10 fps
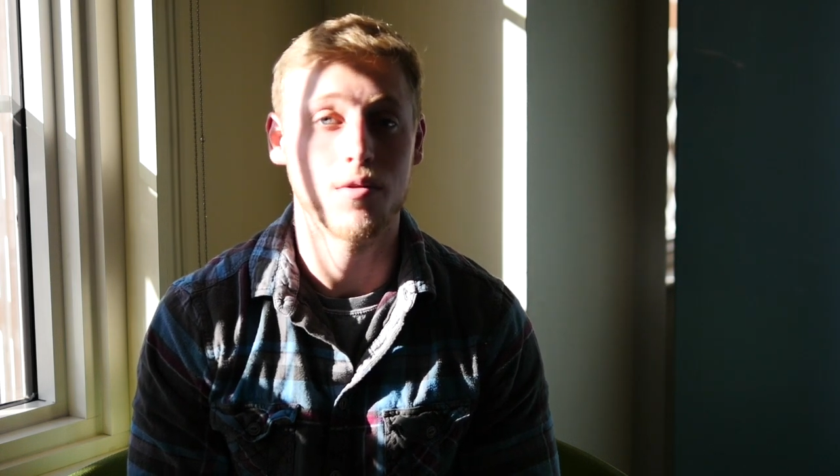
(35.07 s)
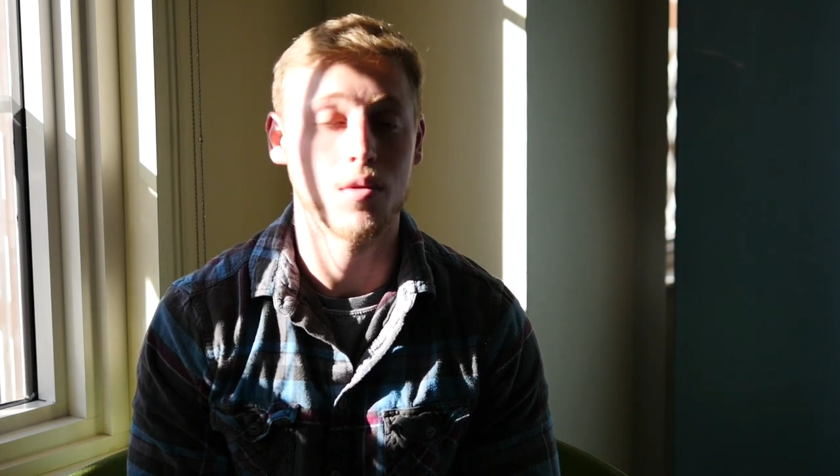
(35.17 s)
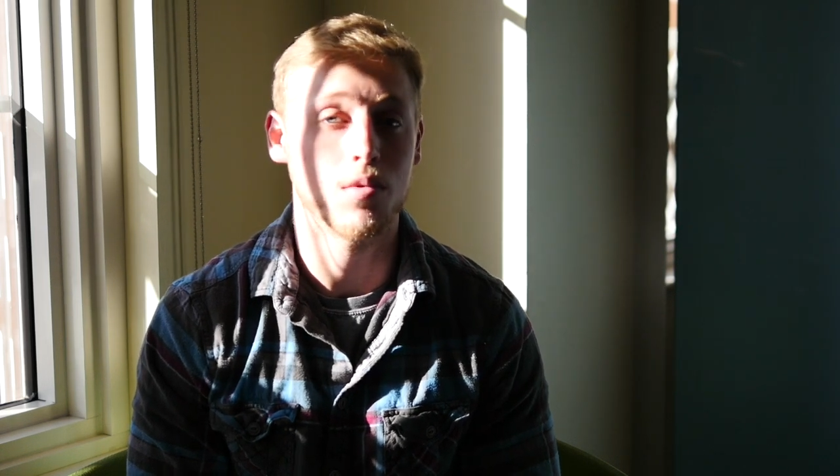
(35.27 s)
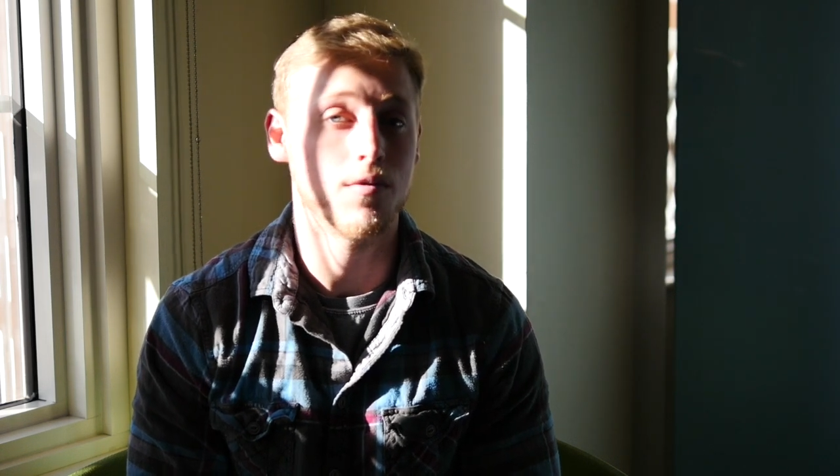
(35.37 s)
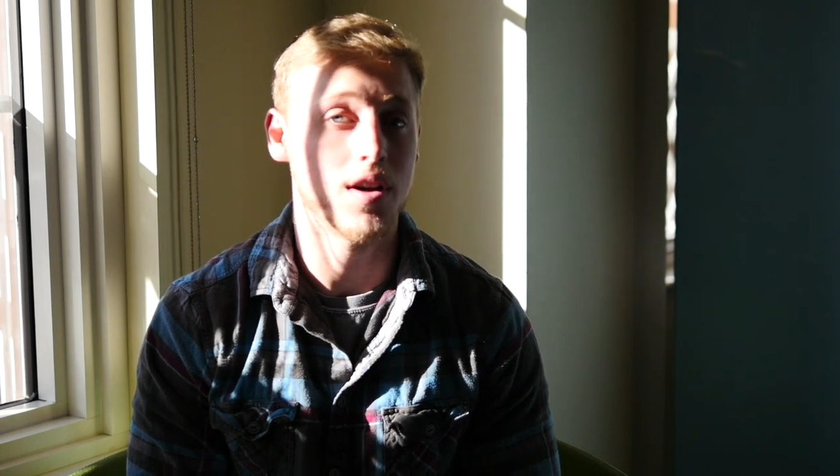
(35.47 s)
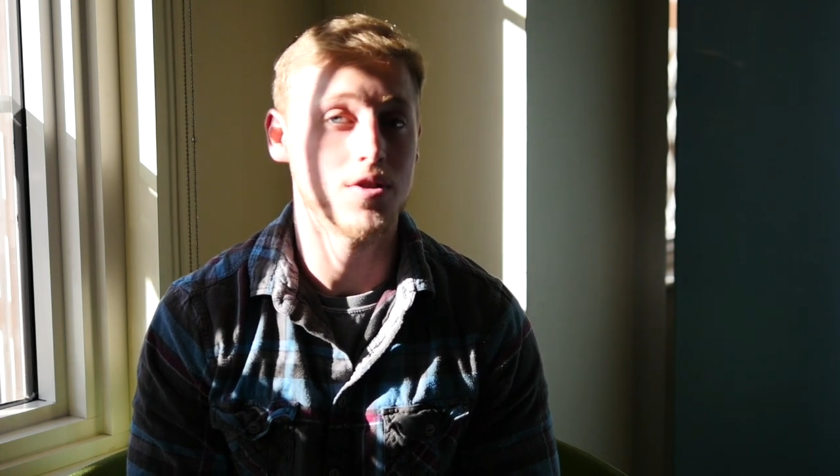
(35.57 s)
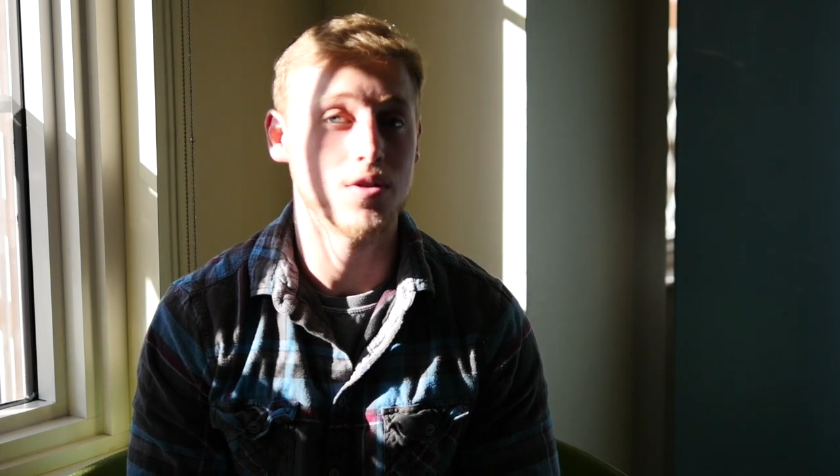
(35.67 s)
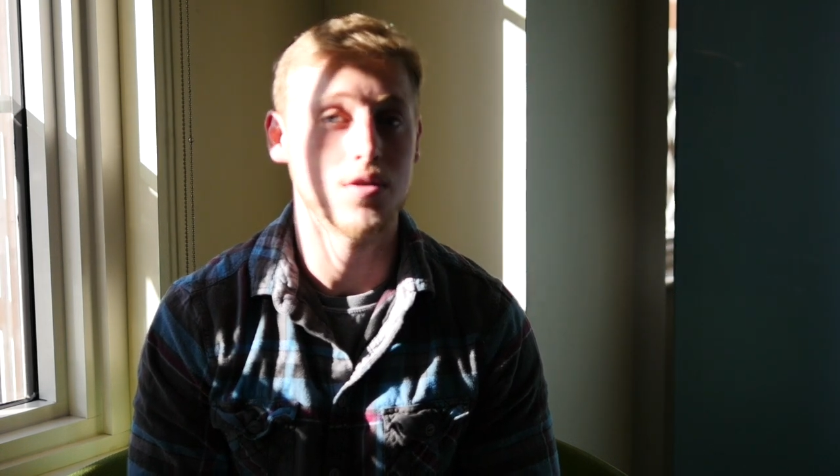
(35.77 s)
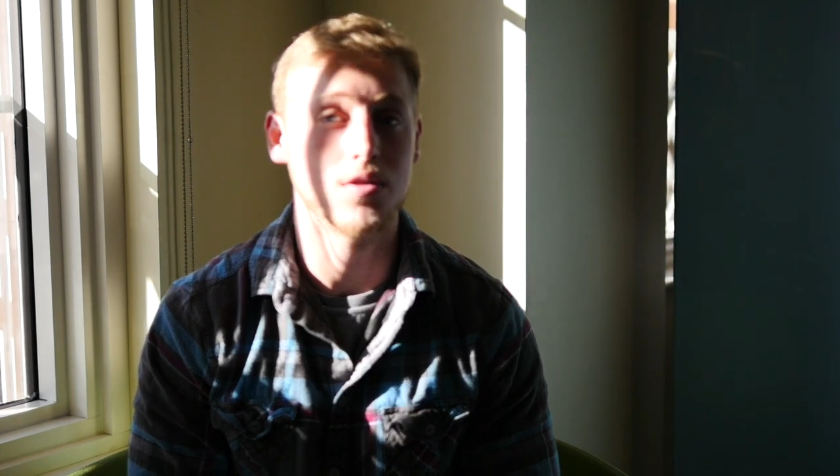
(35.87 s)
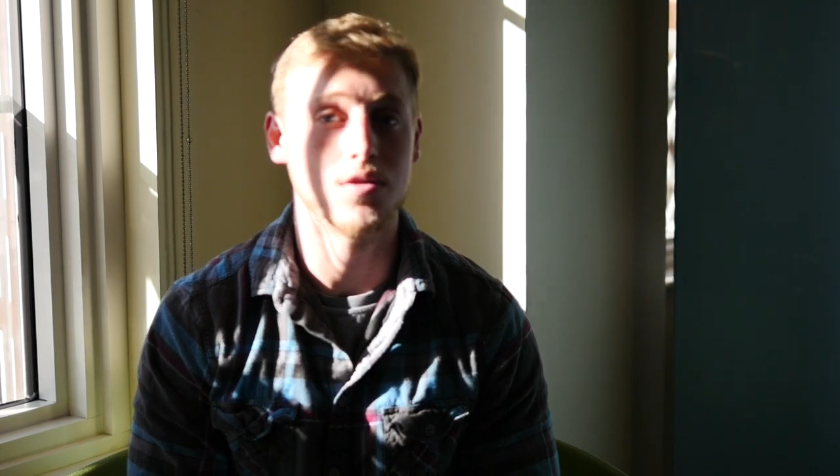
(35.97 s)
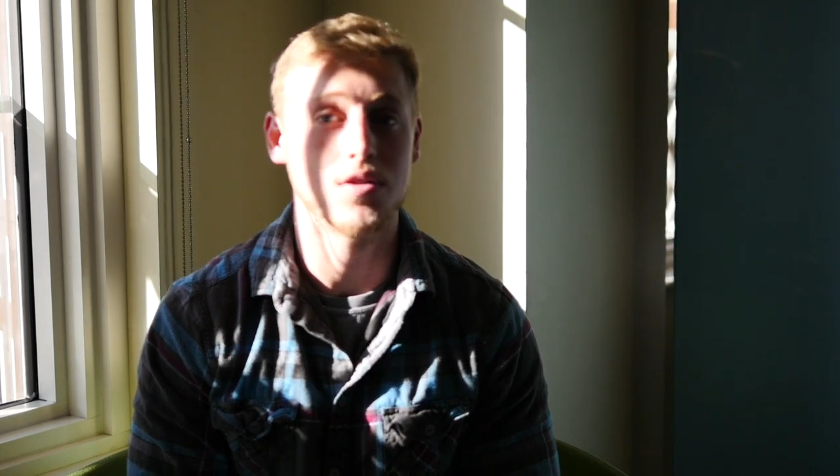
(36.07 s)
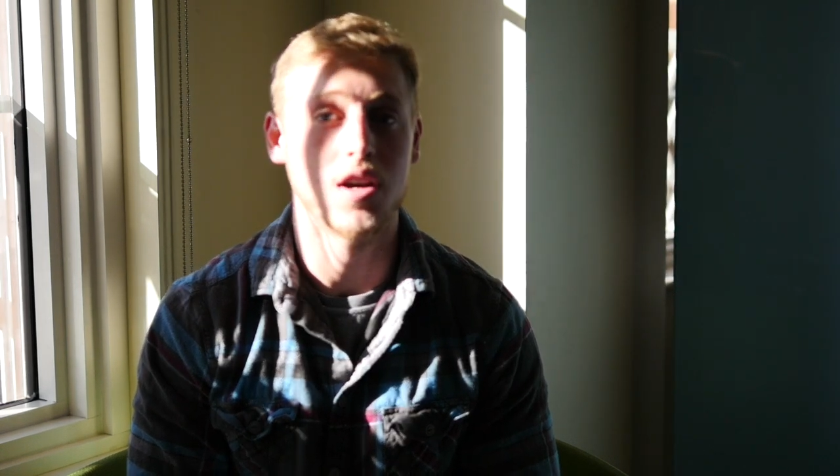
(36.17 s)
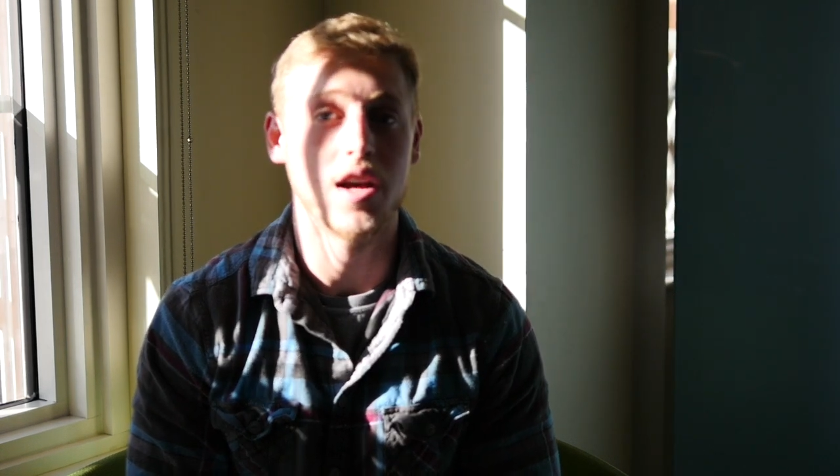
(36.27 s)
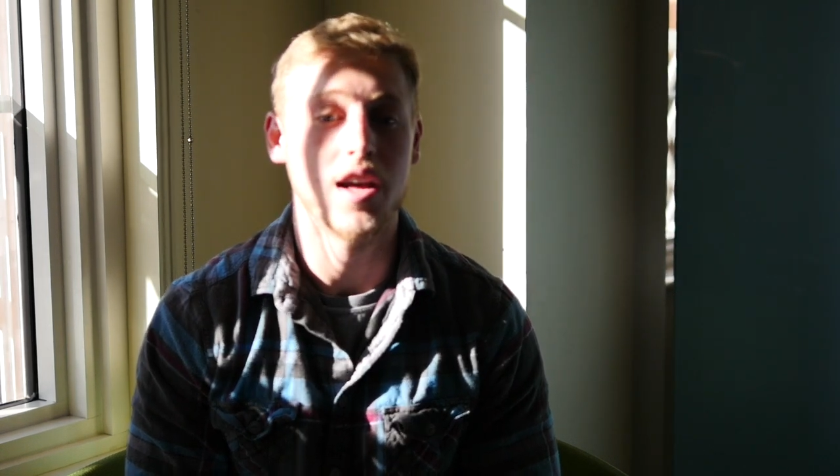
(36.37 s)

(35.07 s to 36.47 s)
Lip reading: from the professors,